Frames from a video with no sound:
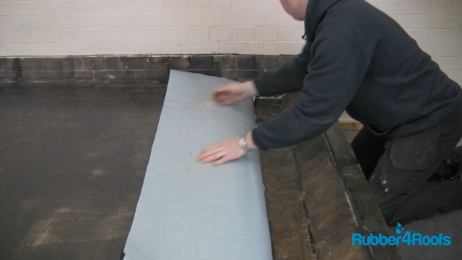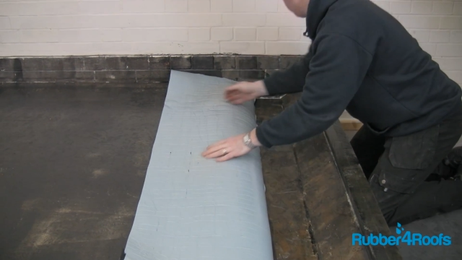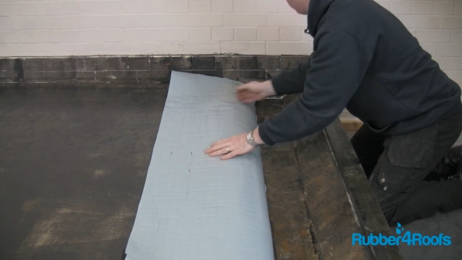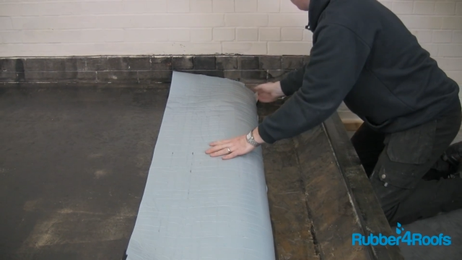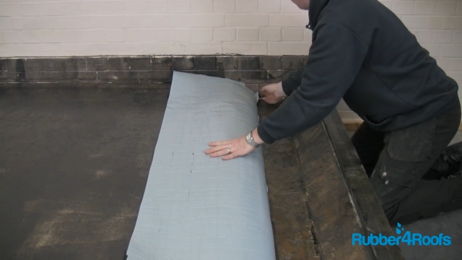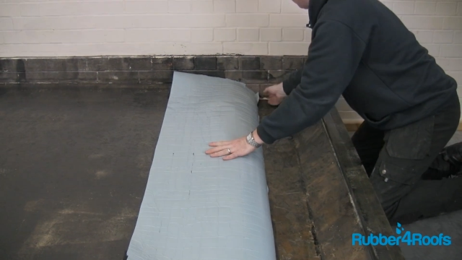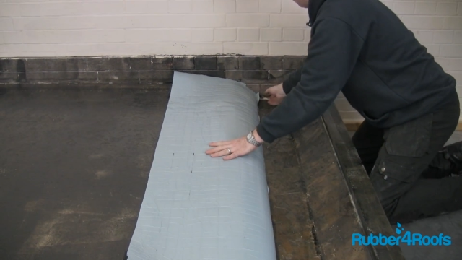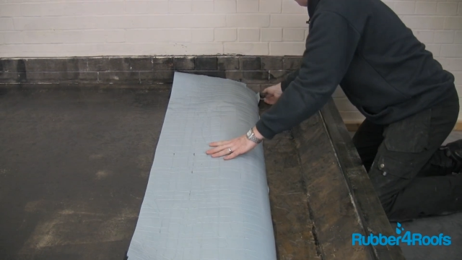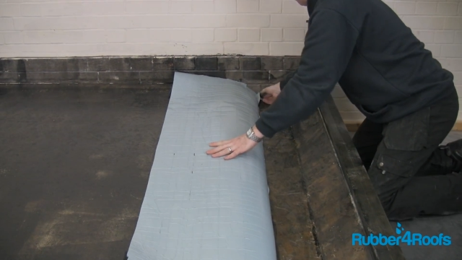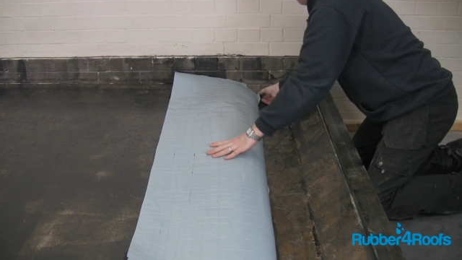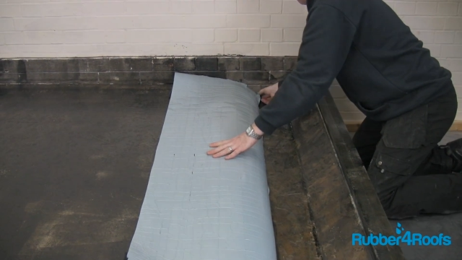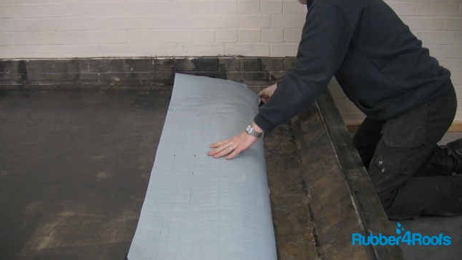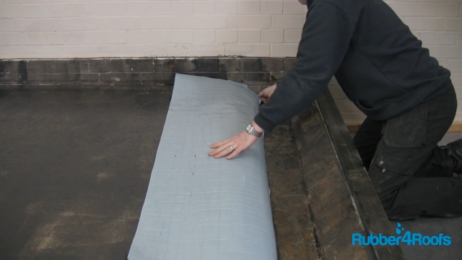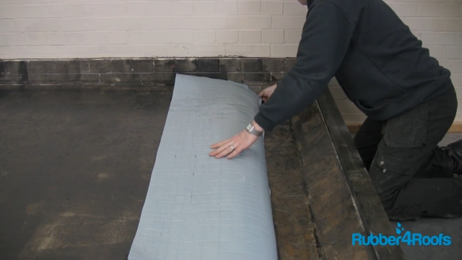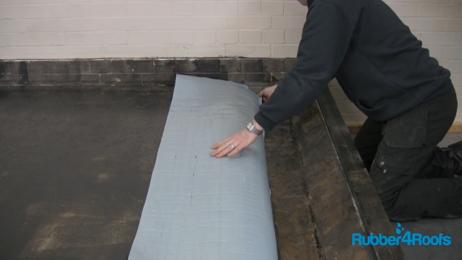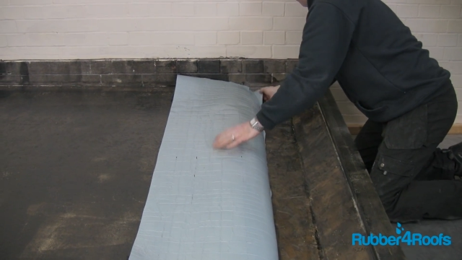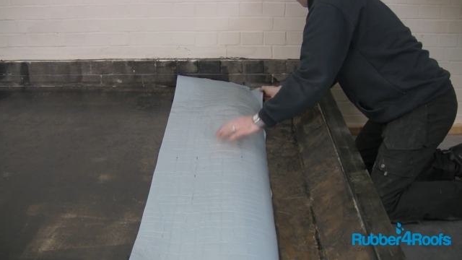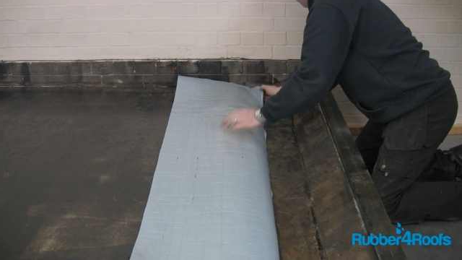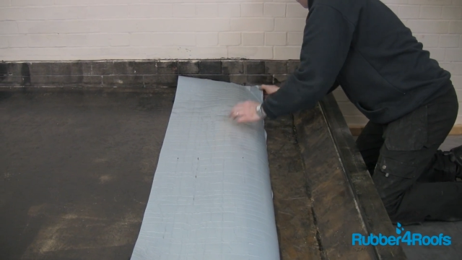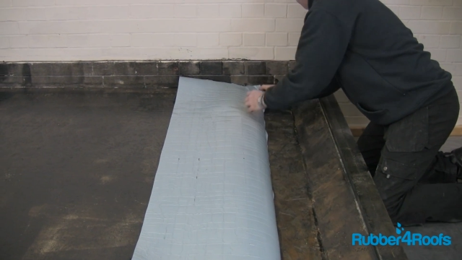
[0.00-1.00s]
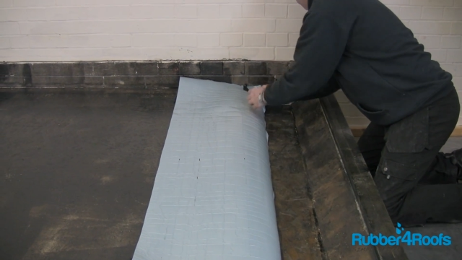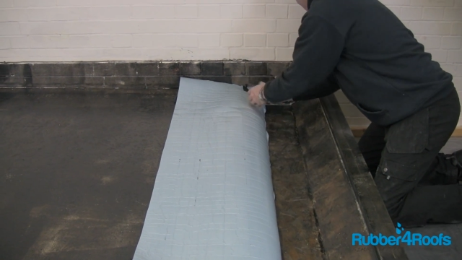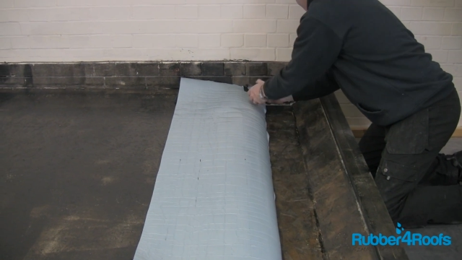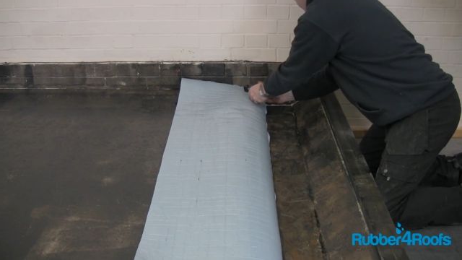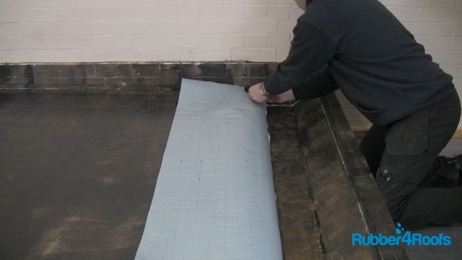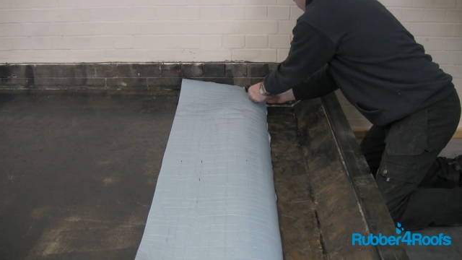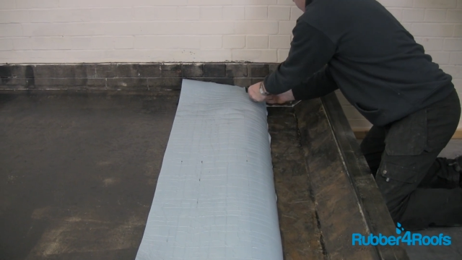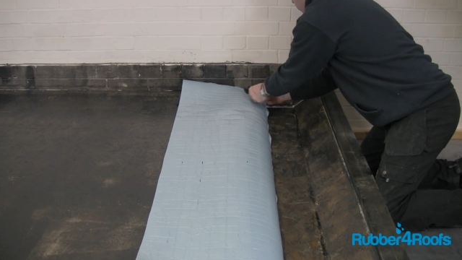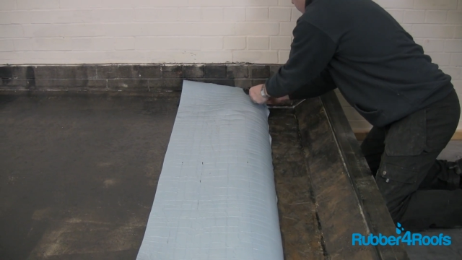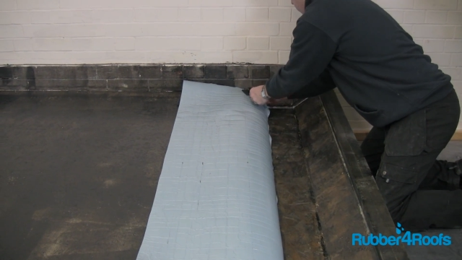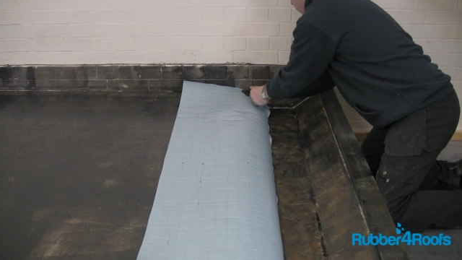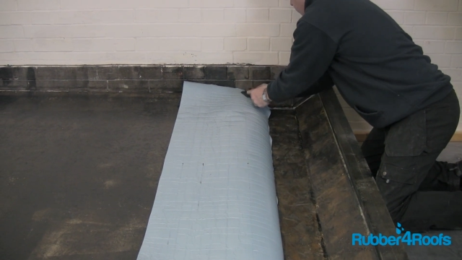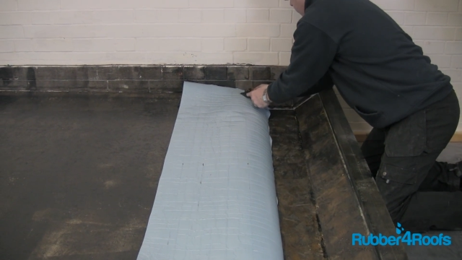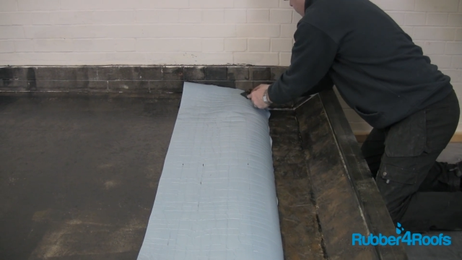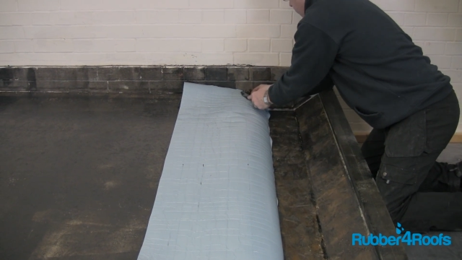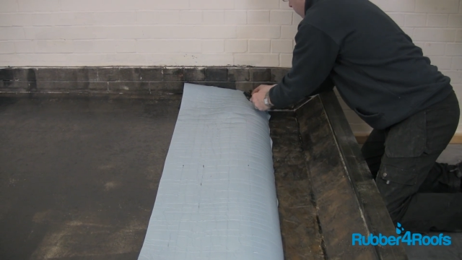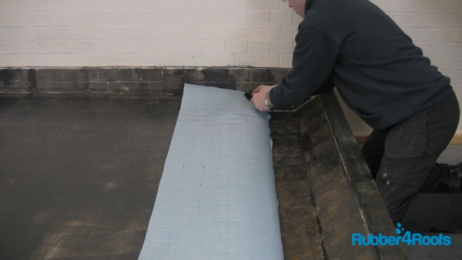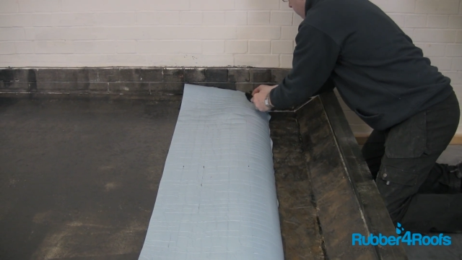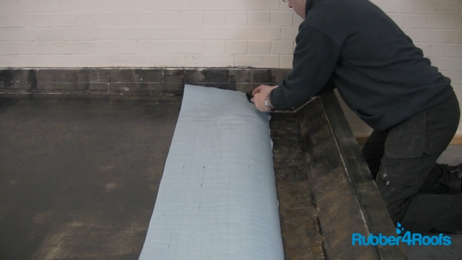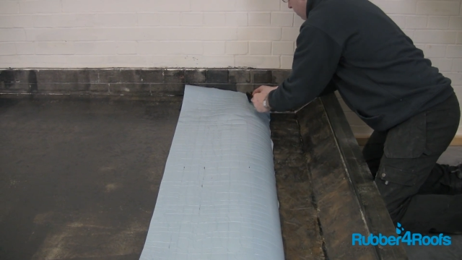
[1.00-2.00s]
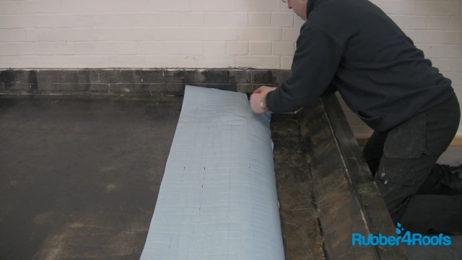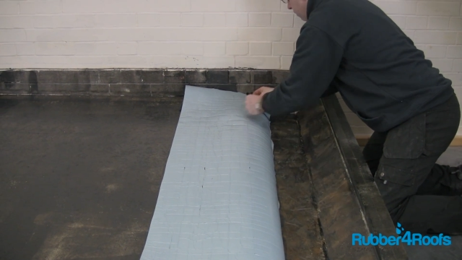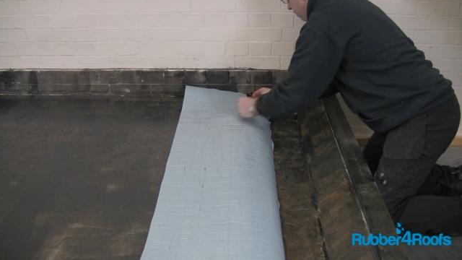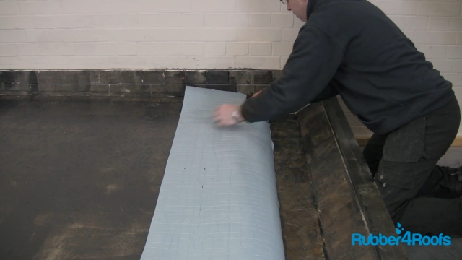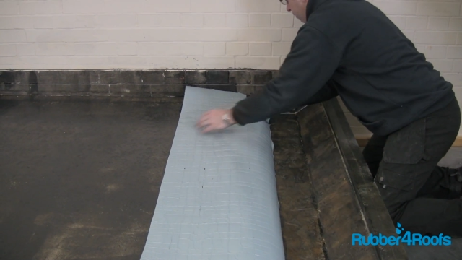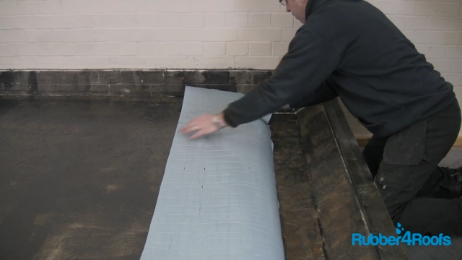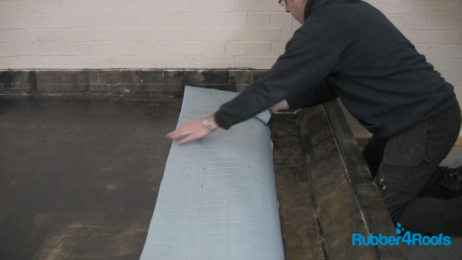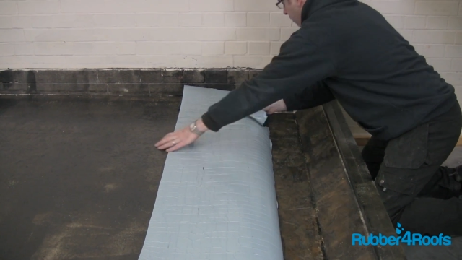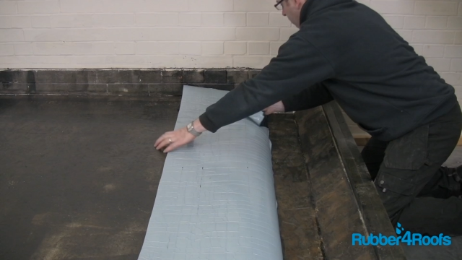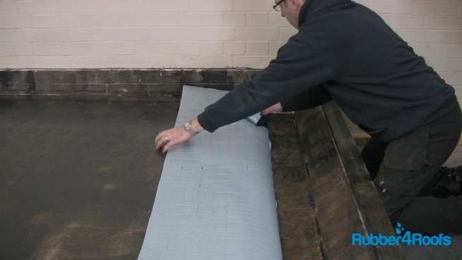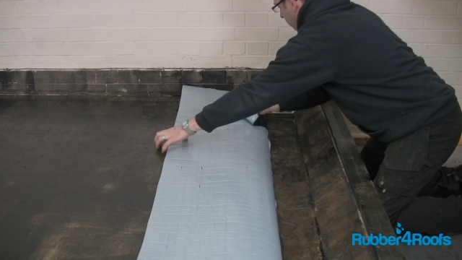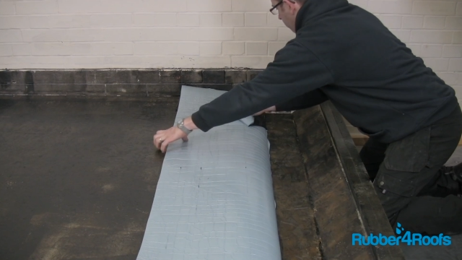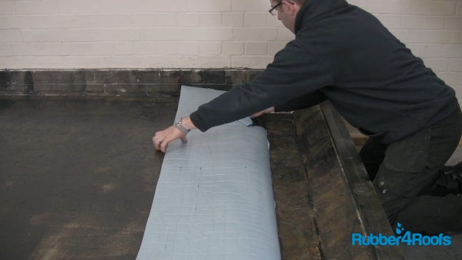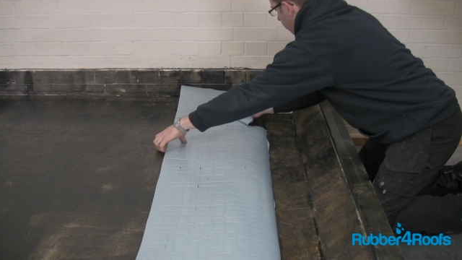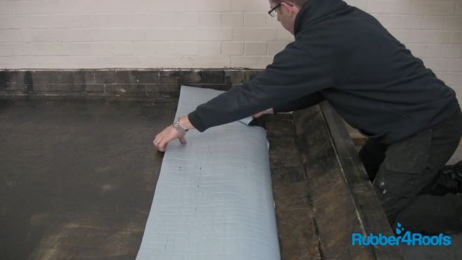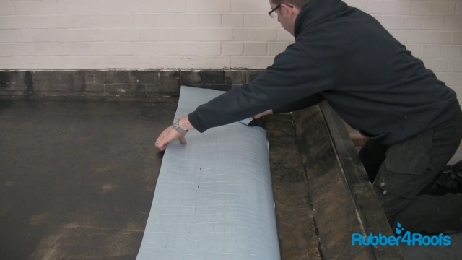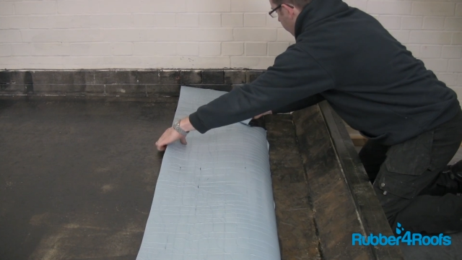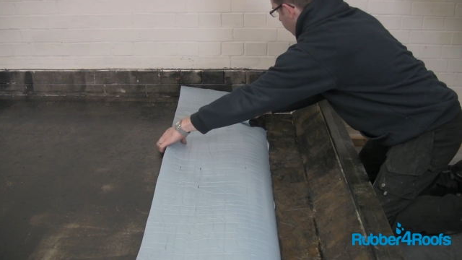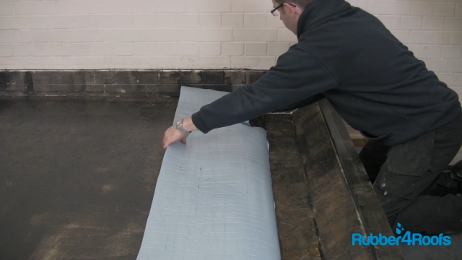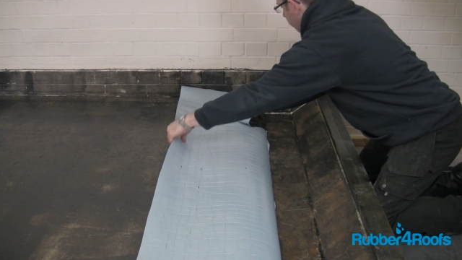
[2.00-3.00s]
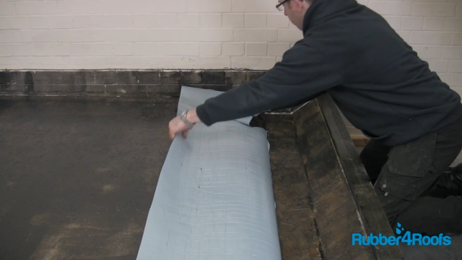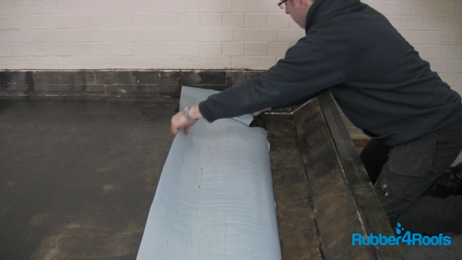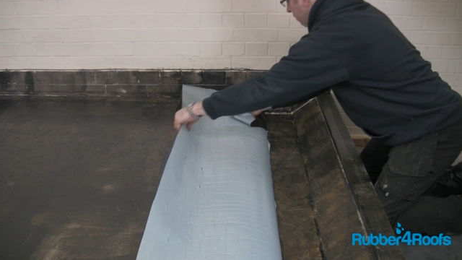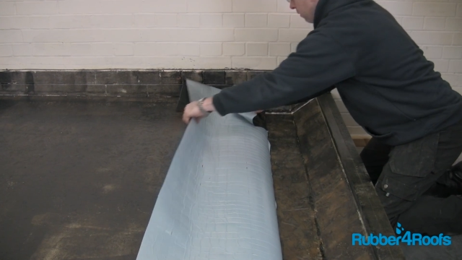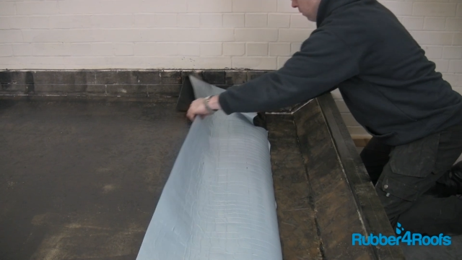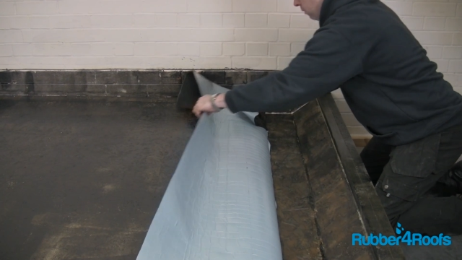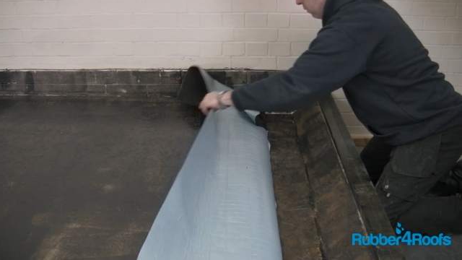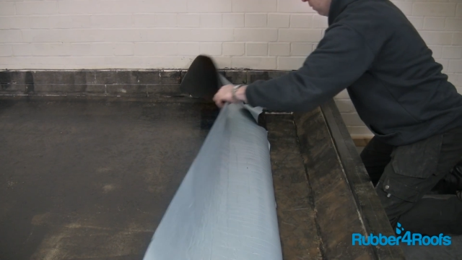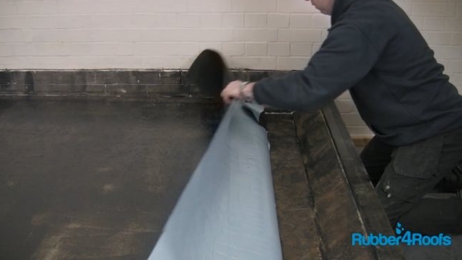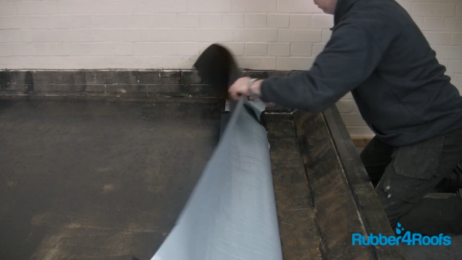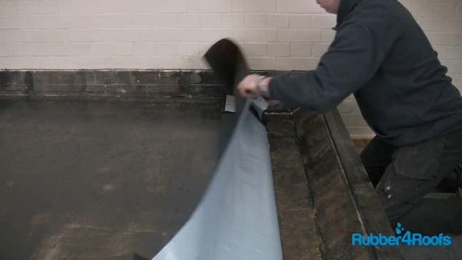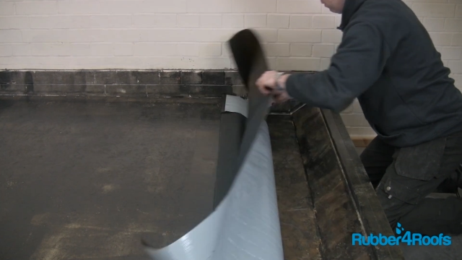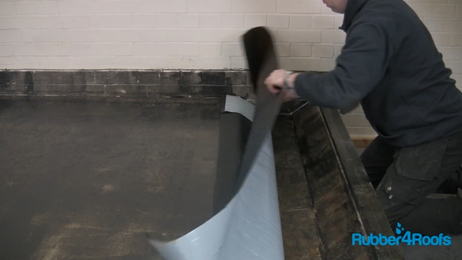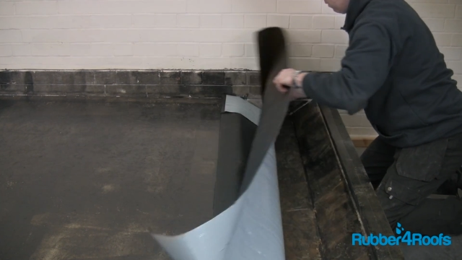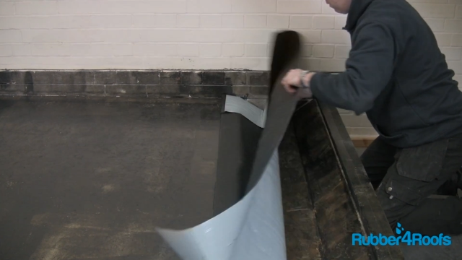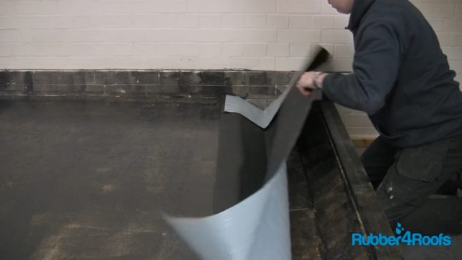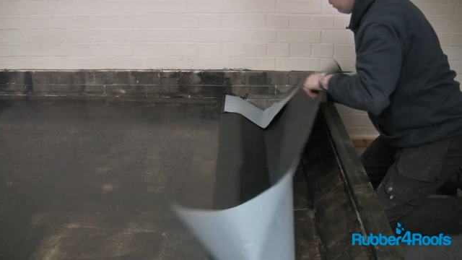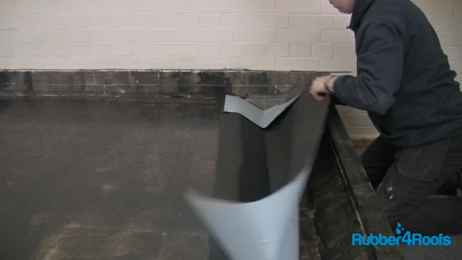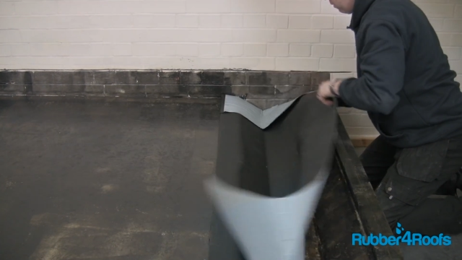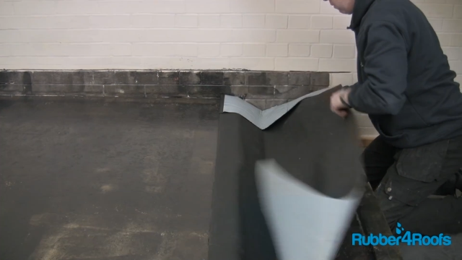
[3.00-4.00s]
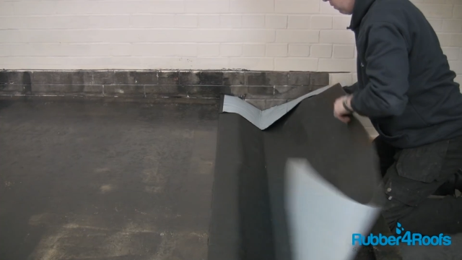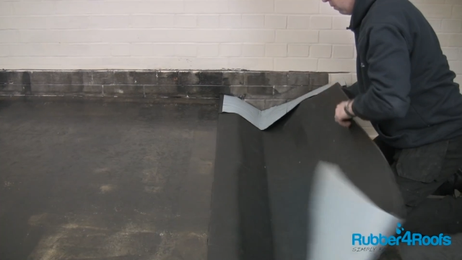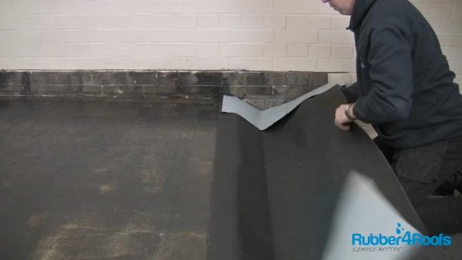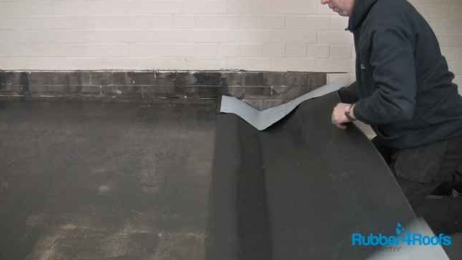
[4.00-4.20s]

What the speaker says: No face is visible, so there are no lips to read.